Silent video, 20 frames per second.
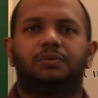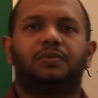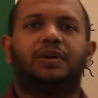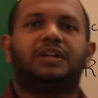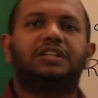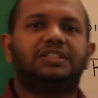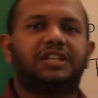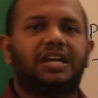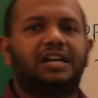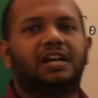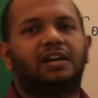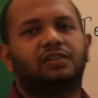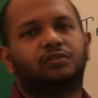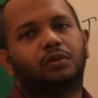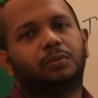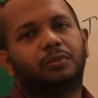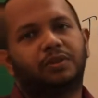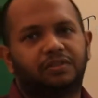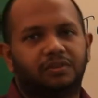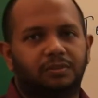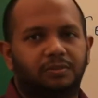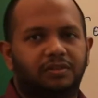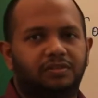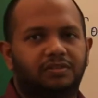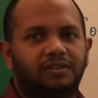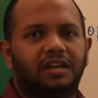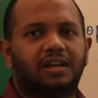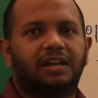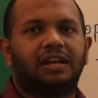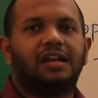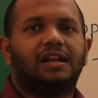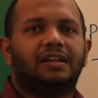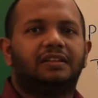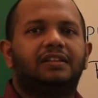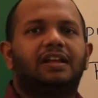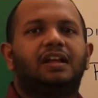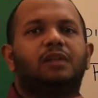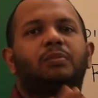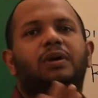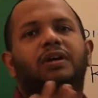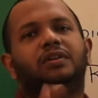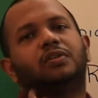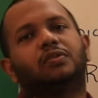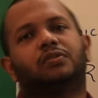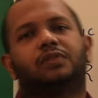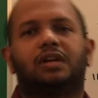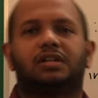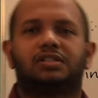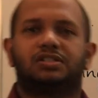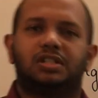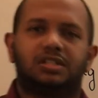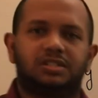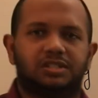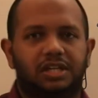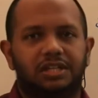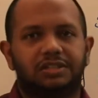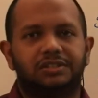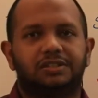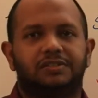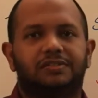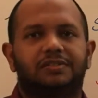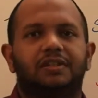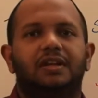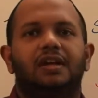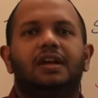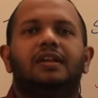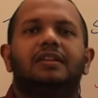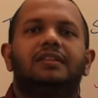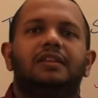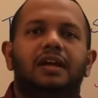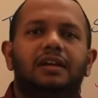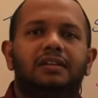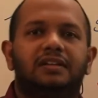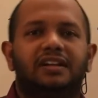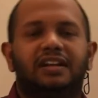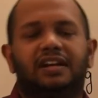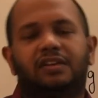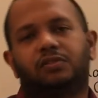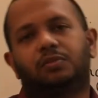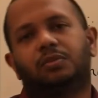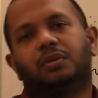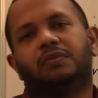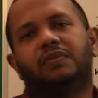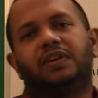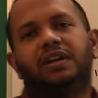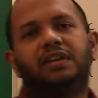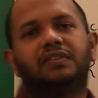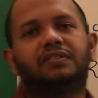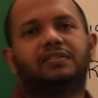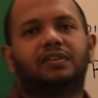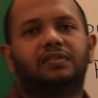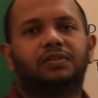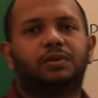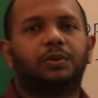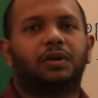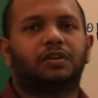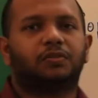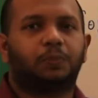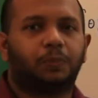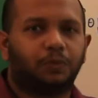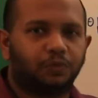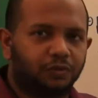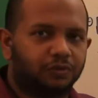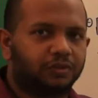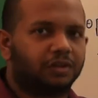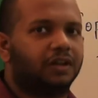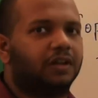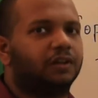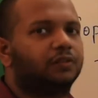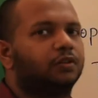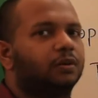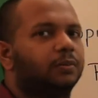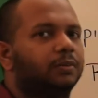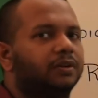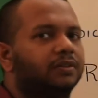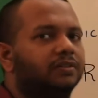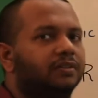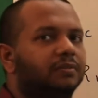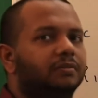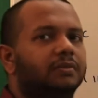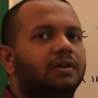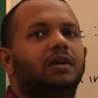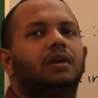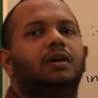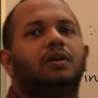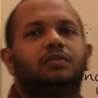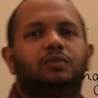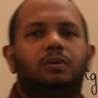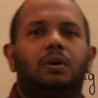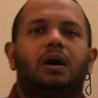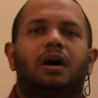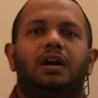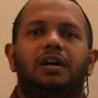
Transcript: when chain isomerism is there, thereby the structure changes. Then the next one we discussed was position isomerism. So